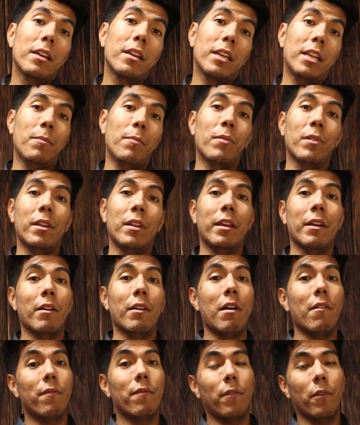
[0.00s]
Keep an ear
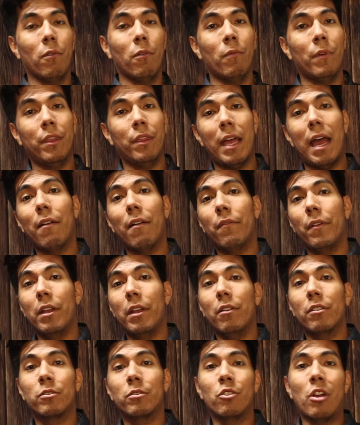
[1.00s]
out for when that
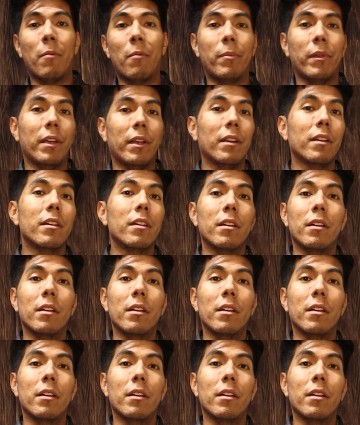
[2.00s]
video is dropping,